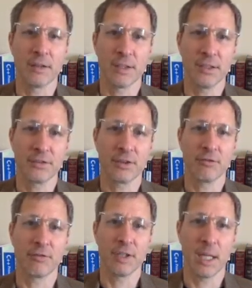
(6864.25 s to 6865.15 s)
and that
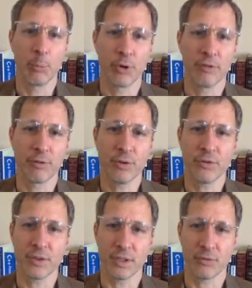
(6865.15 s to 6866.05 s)
list of
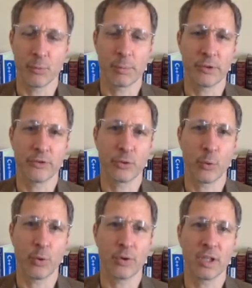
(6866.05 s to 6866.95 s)
neighboring vertices would be
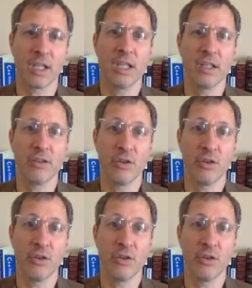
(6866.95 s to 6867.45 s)
stored